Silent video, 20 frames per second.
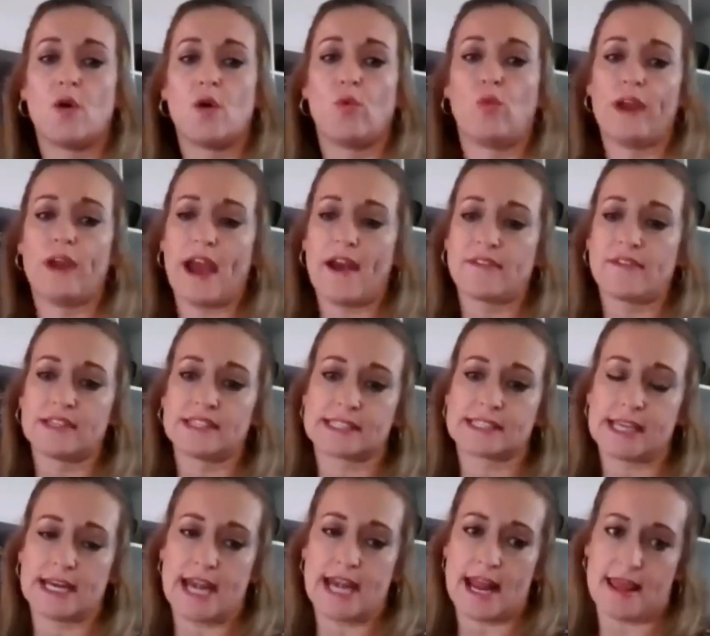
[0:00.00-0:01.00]
We haven't
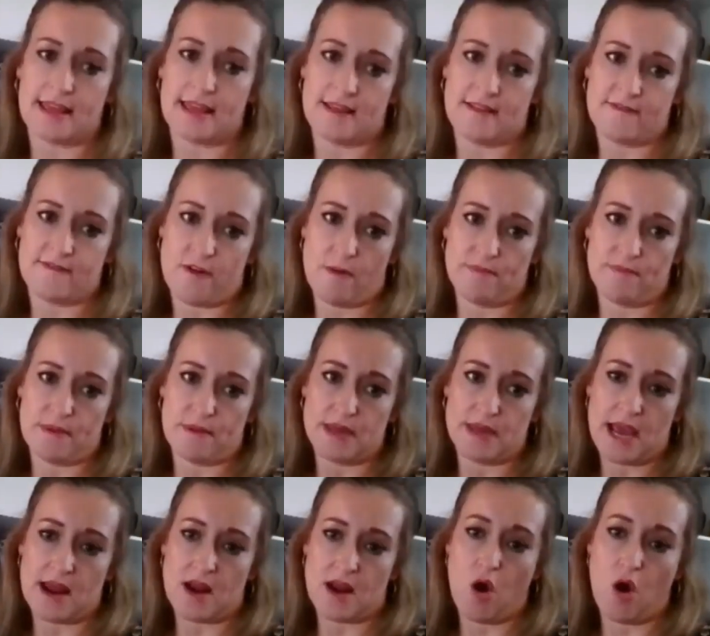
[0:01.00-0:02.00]
seen anything from them
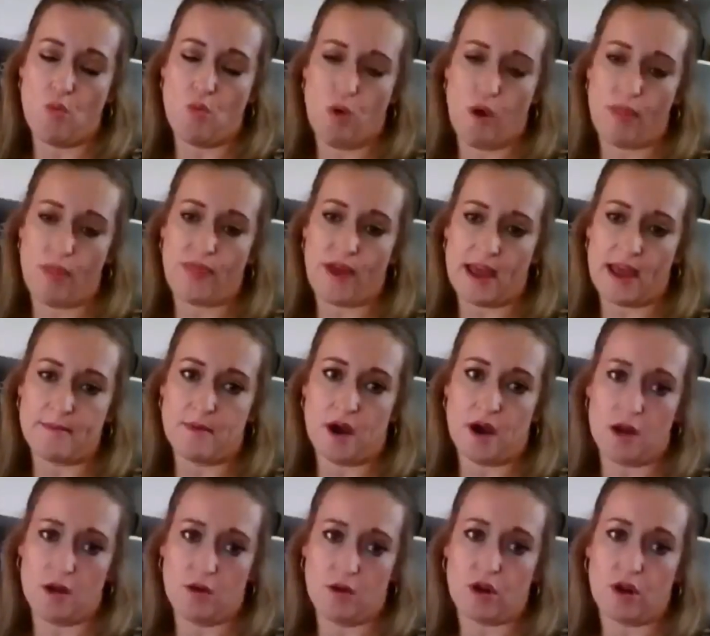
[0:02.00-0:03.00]
yet on what they
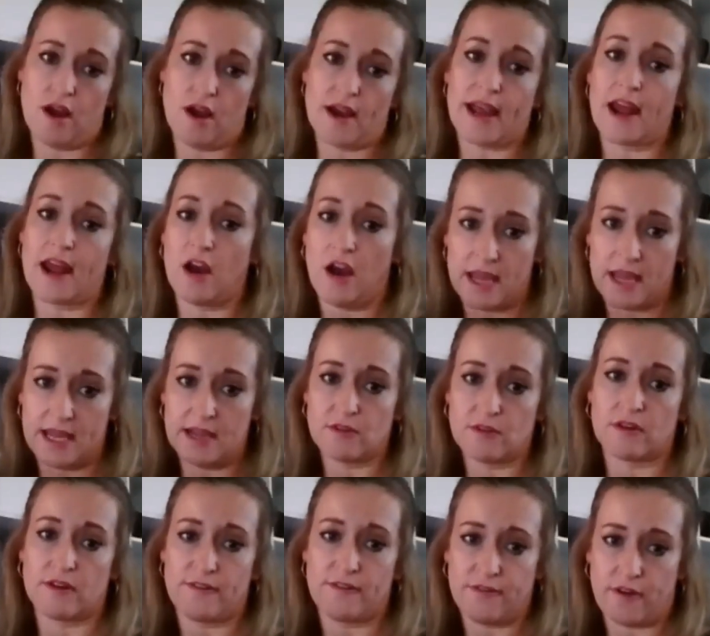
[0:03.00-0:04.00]
might look like. And I hit
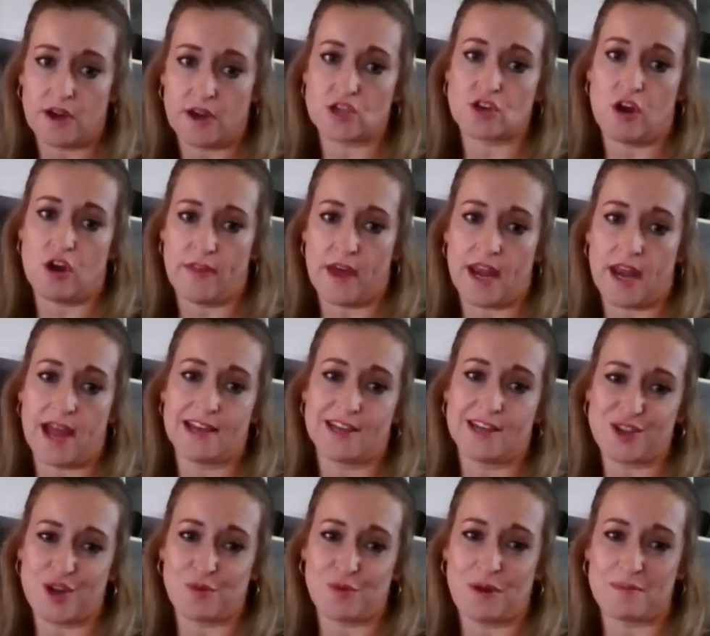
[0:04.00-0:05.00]
refresh on that
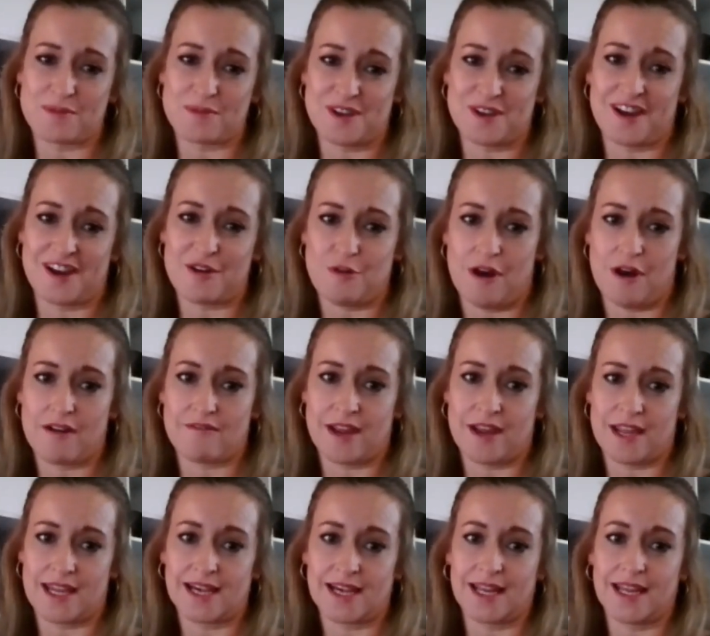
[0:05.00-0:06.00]
ATO website quite
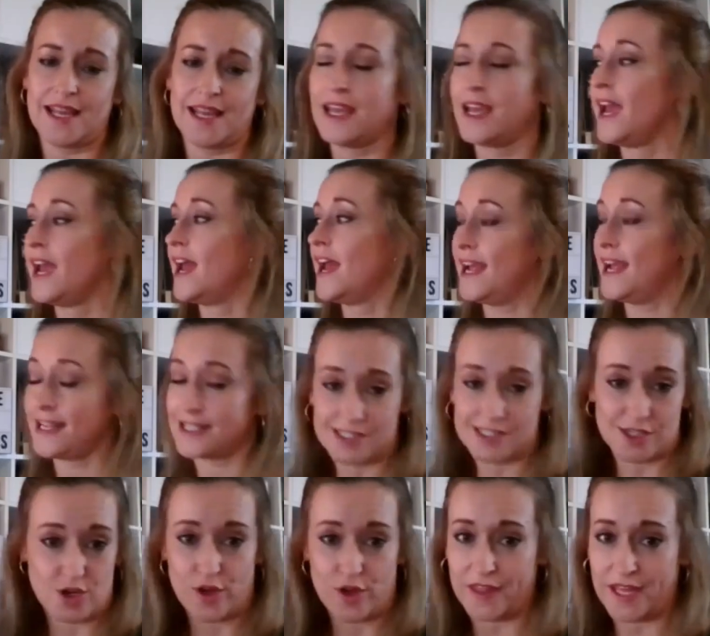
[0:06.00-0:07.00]
regularly. It's
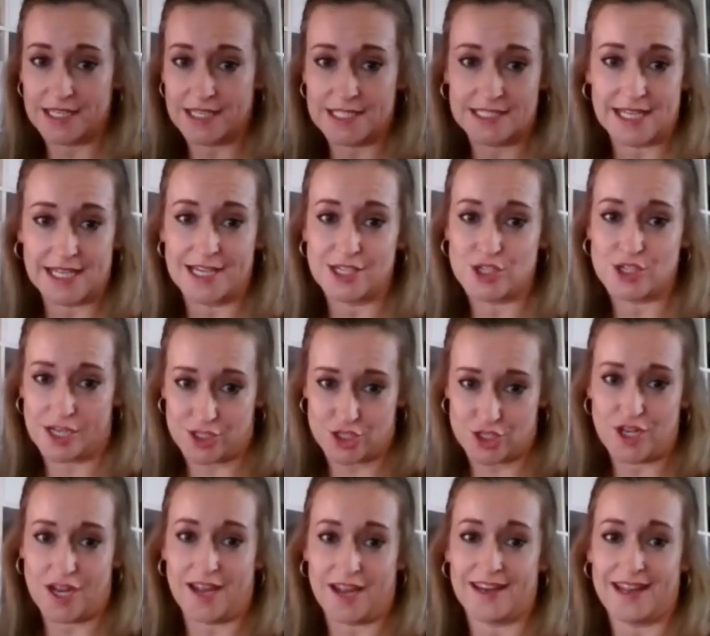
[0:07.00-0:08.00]
not there today just
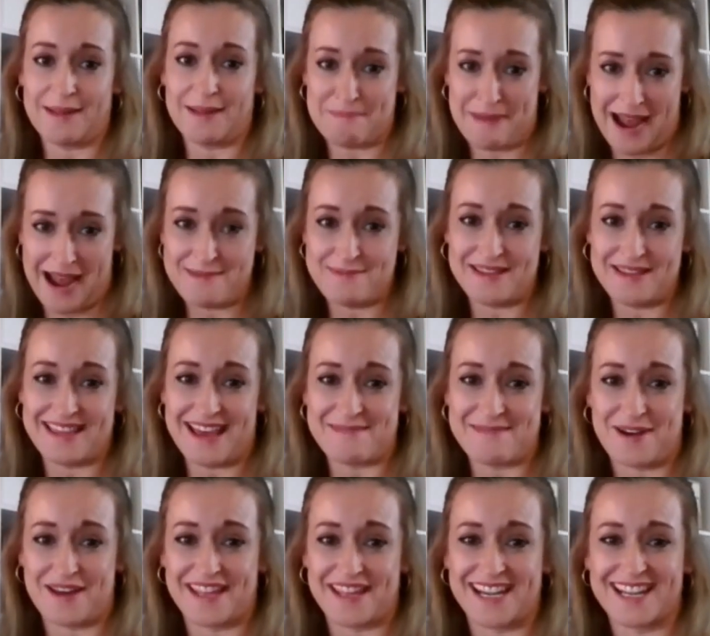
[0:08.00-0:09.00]
yet. It may be there
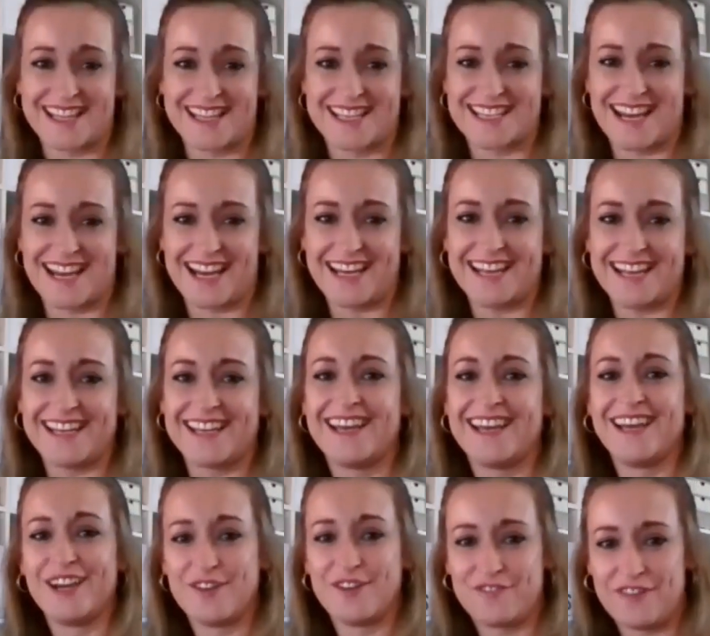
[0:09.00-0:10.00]
by the end of the day,
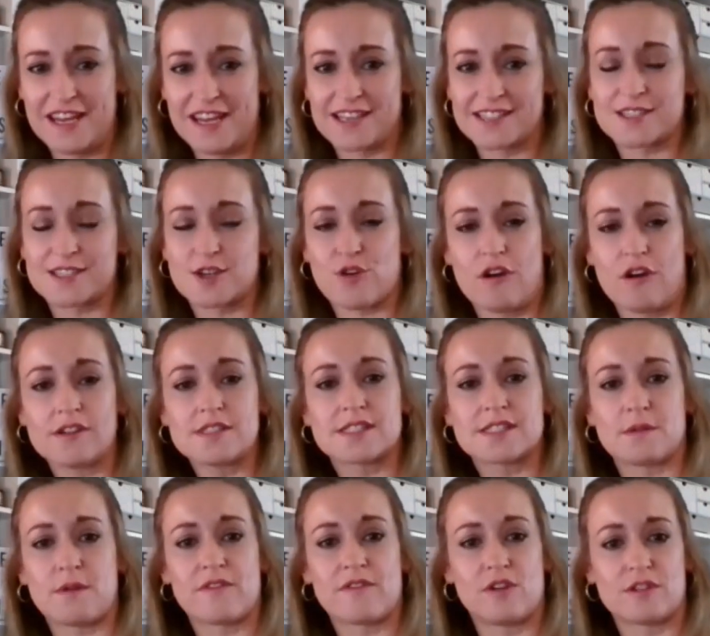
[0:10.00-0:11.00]
fingers crossed.
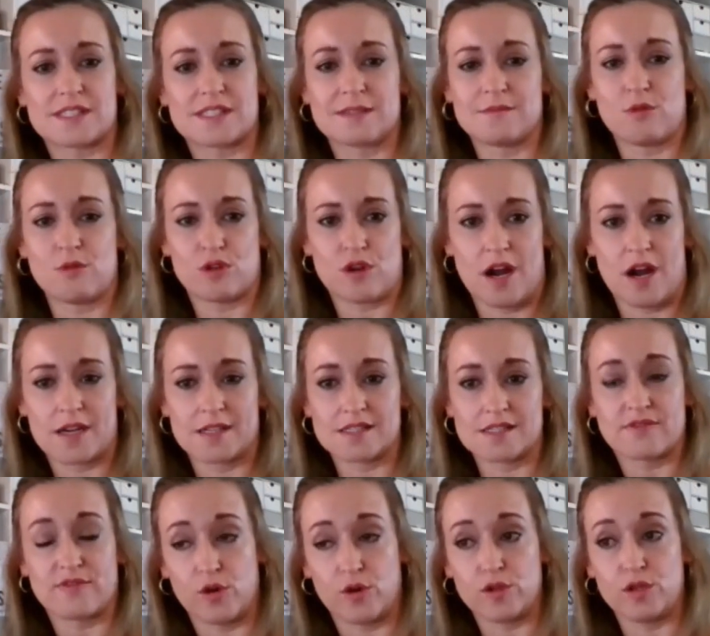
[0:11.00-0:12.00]
So we've got some more
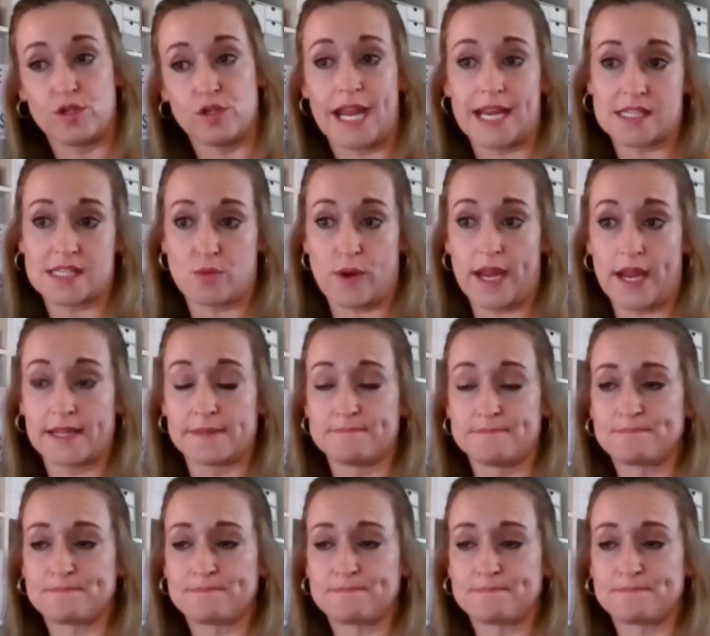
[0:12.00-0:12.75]
guidance for you next week.